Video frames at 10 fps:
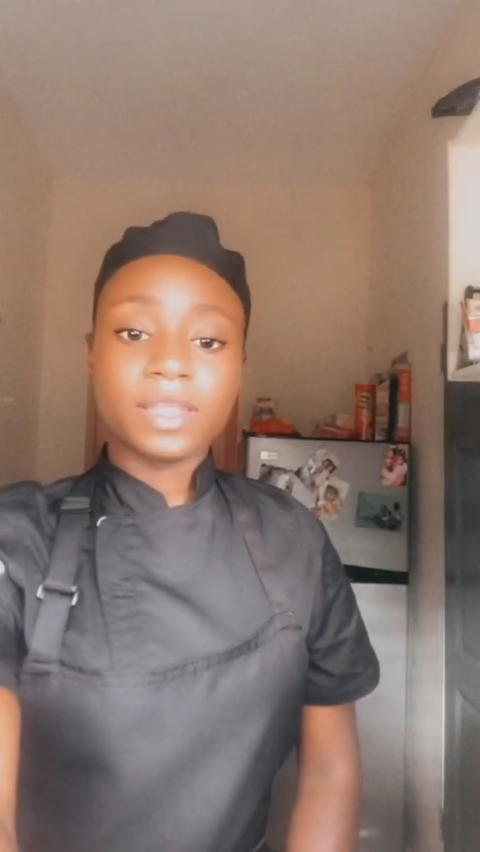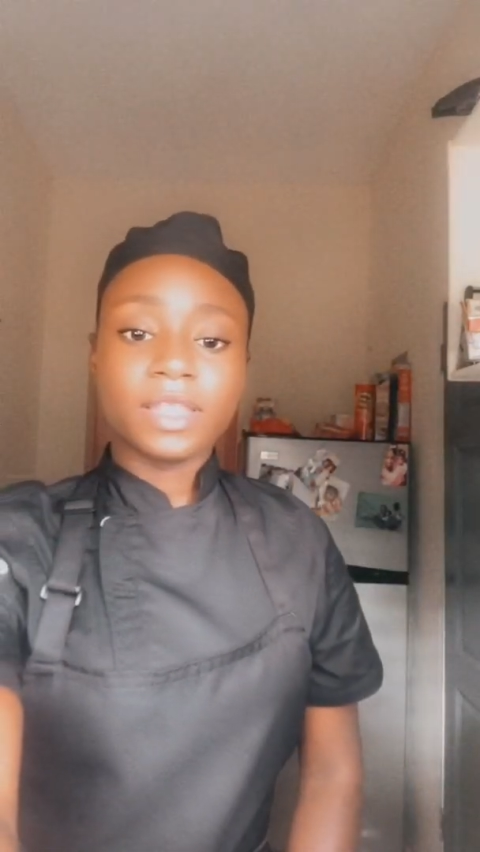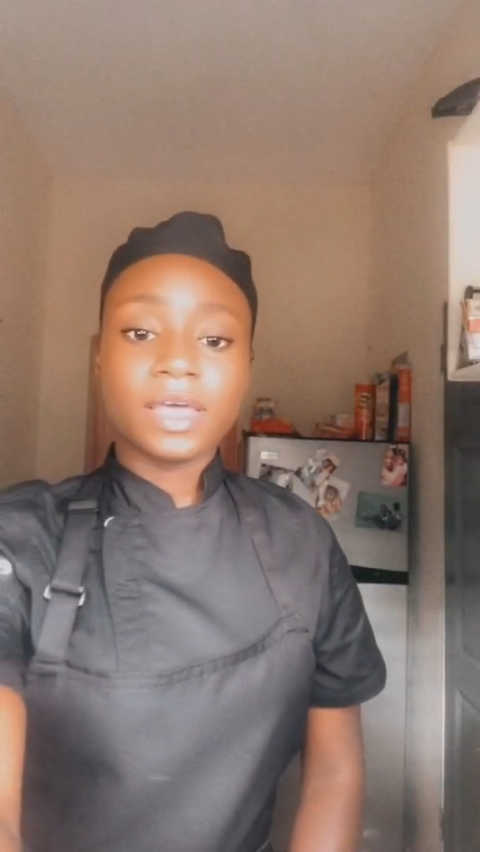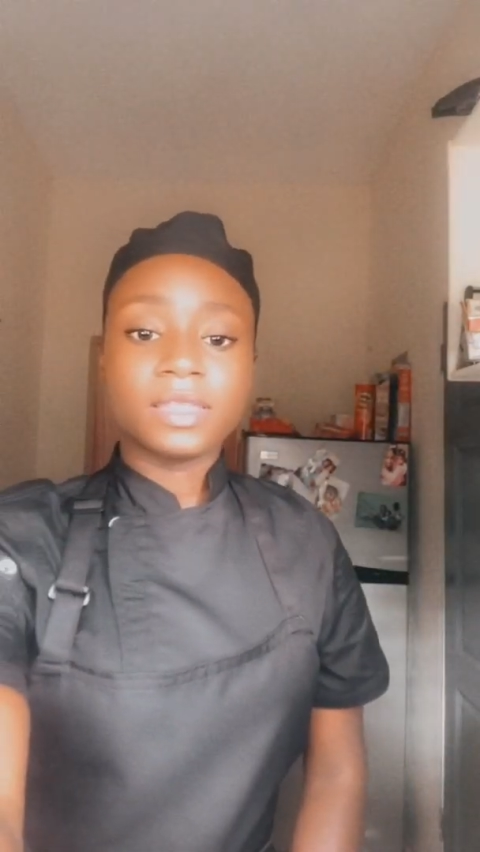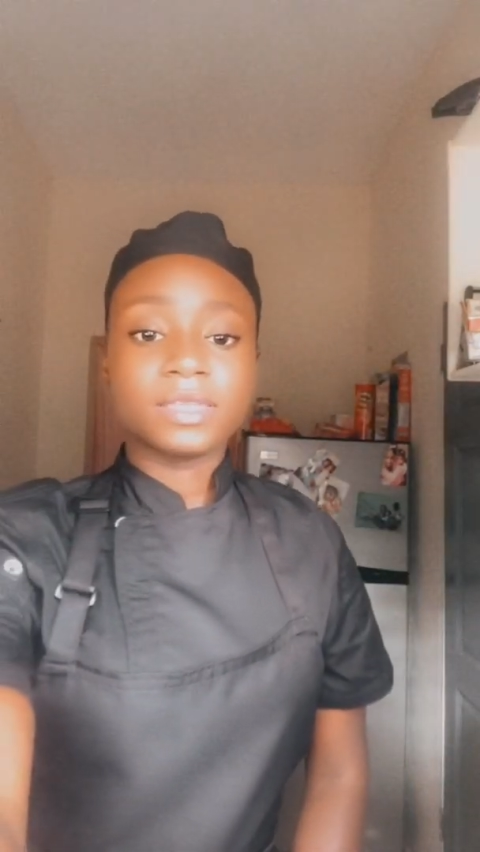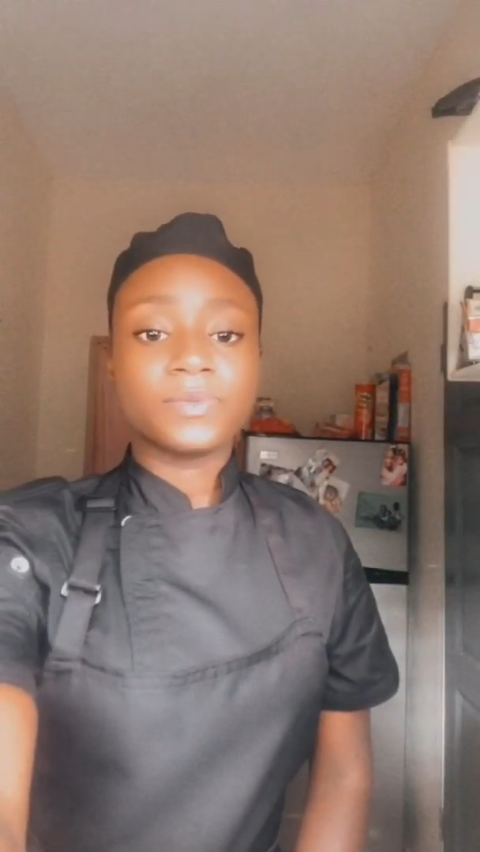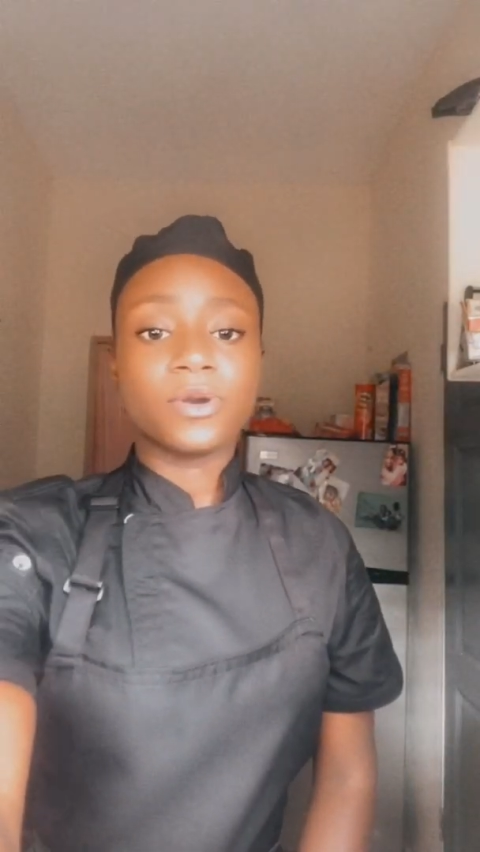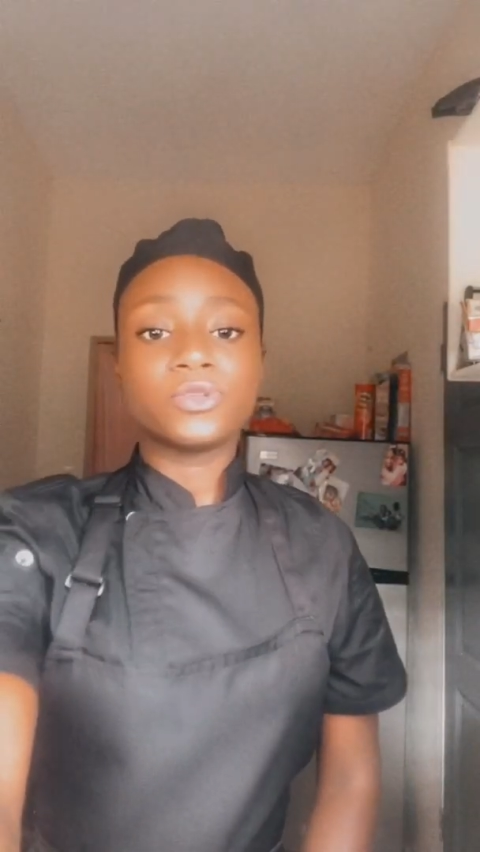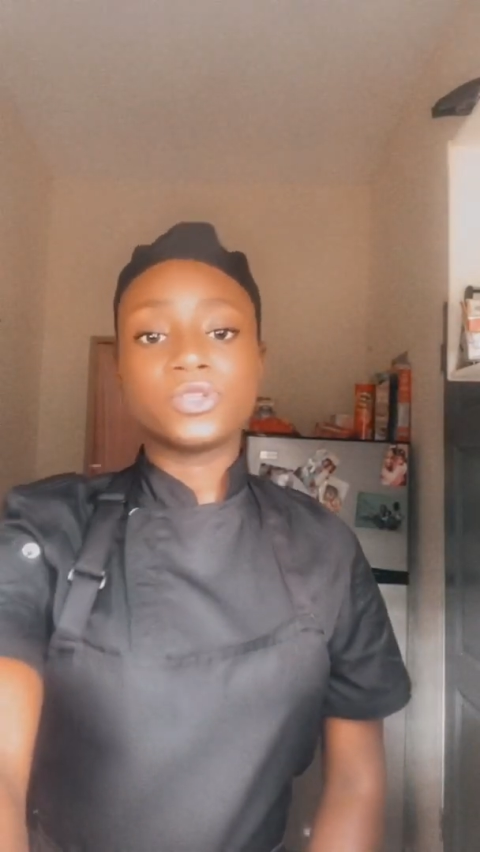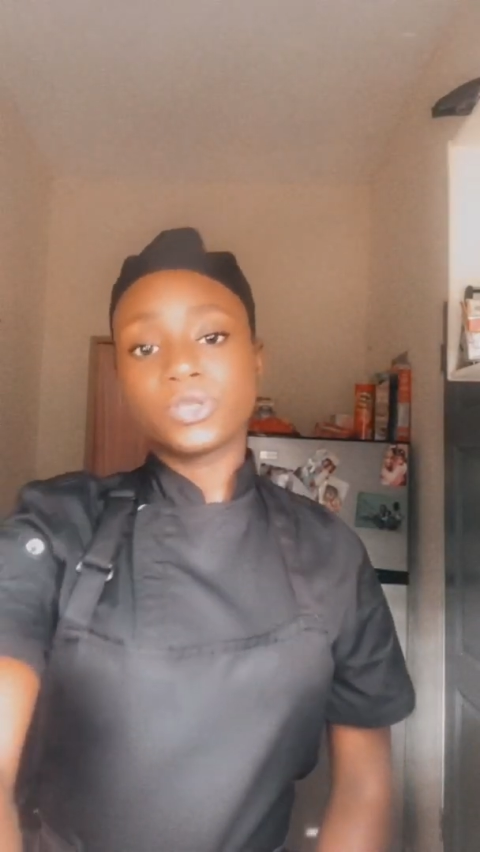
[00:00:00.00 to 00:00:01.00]
that this brown
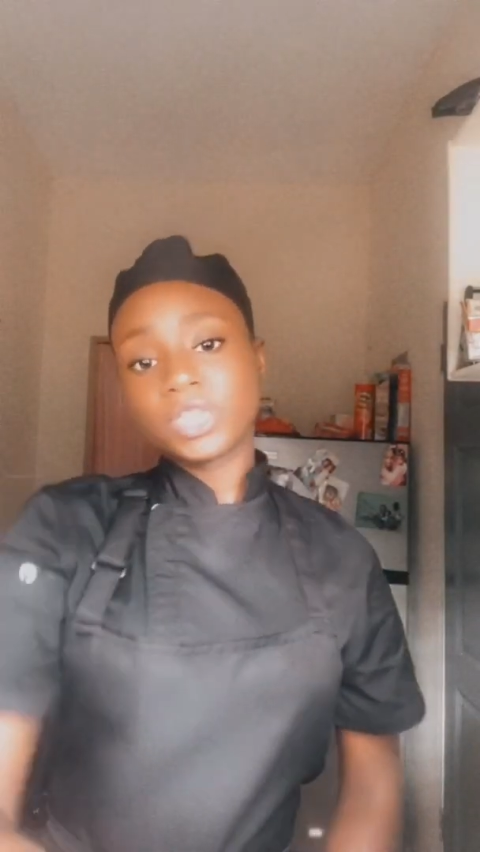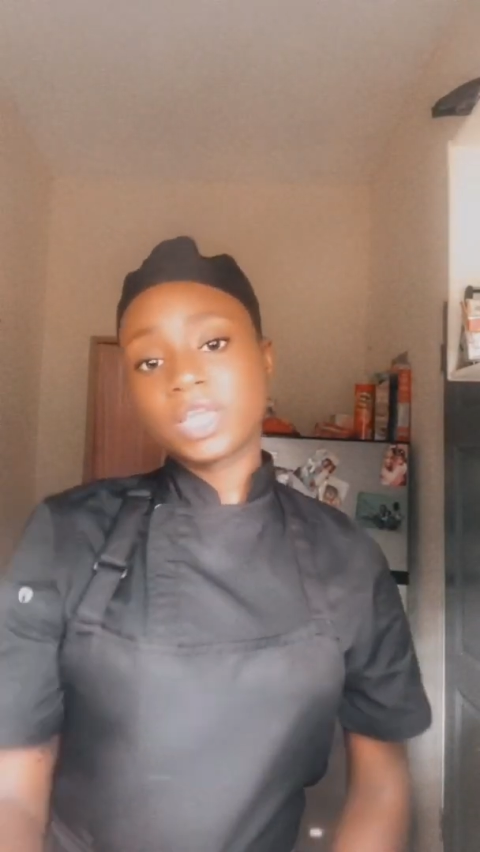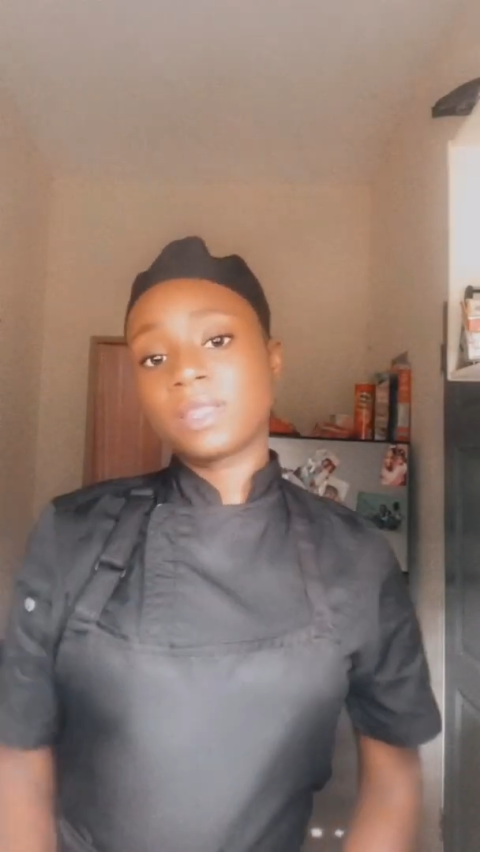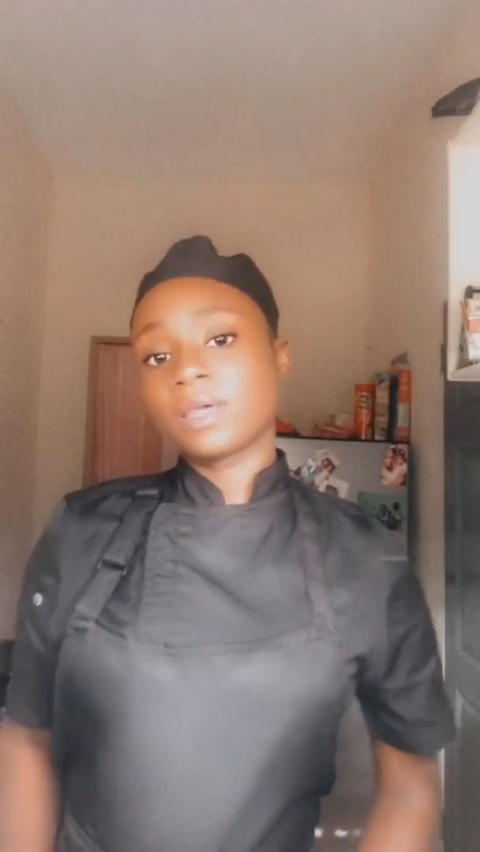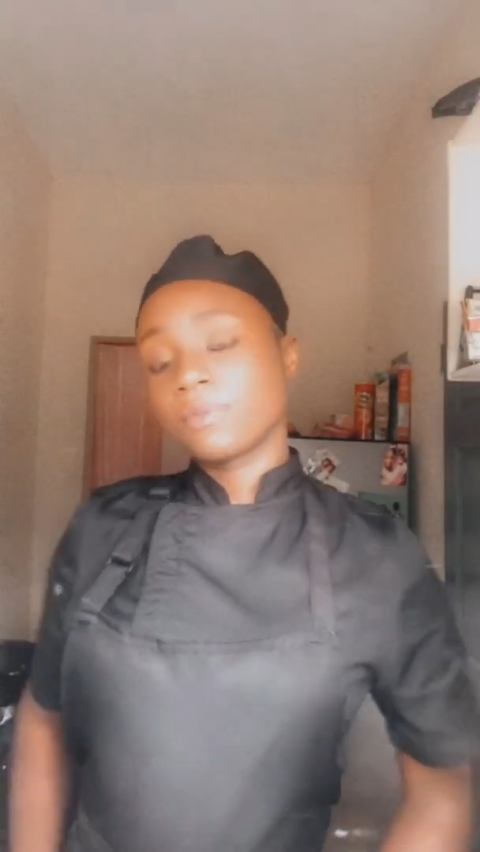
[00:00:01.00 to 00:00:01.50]
stew chicken that I'm